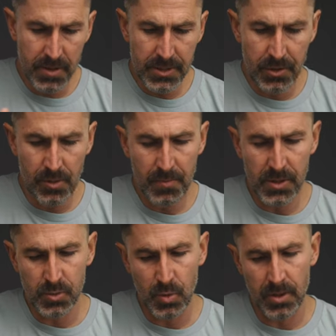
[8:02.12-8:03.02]
is a grip
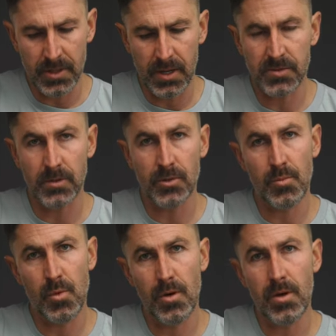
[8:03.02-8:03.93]
that's wood that gives a little
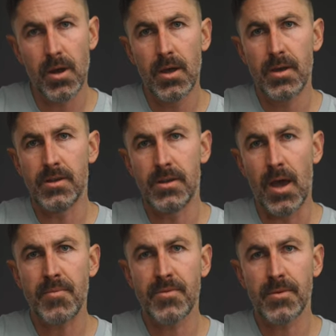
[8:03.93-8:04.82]
more
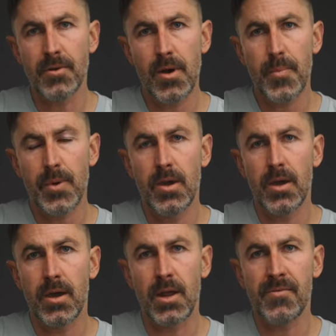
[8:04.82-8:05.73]
depth to the grip.
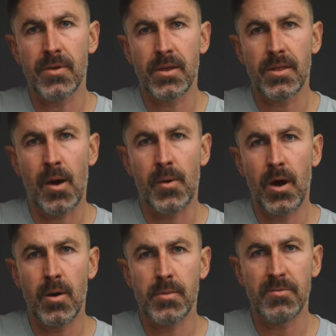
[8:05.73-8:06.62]
And I feel like that would
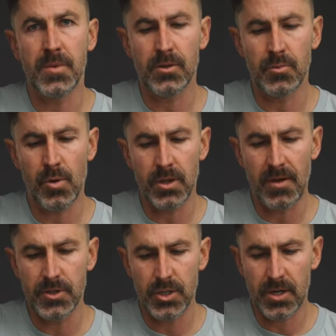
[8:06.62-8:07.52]
help give me a little more
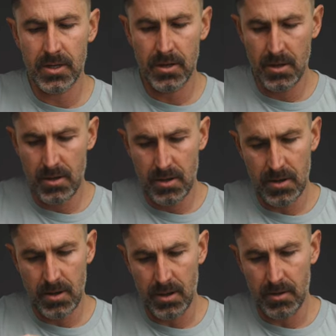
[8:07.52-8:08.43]
leverage on it.
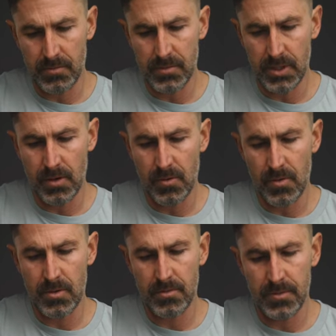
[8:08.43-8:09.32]
I mean,
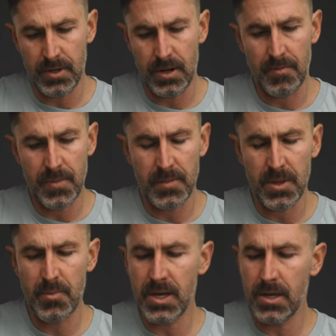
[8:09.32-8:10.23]

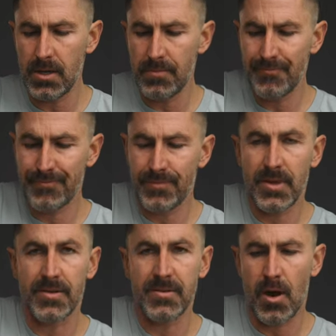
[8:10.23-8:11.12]
the pinky
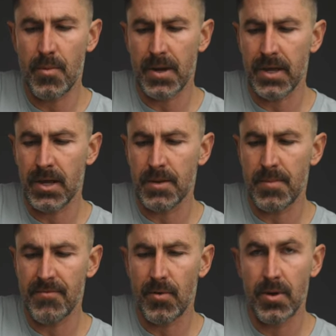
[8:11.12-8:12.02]
does help. I can't get
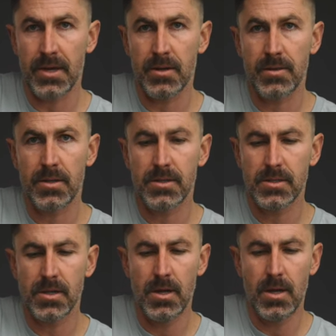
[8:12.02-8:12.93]
my full hand on
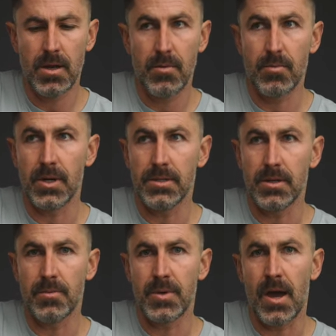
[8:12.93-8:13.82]
this, but
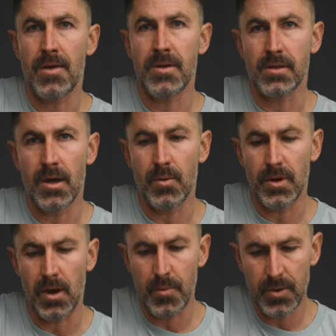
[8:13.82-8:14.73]
yeah, I think that would
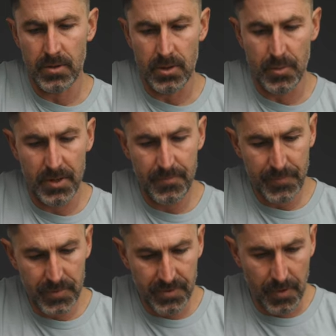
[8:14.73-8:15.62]
help a little bit.
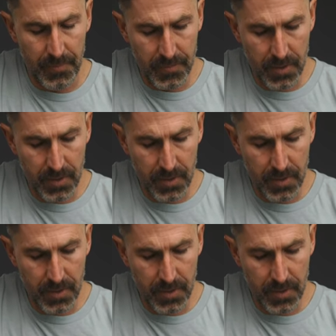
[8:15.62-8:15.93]
So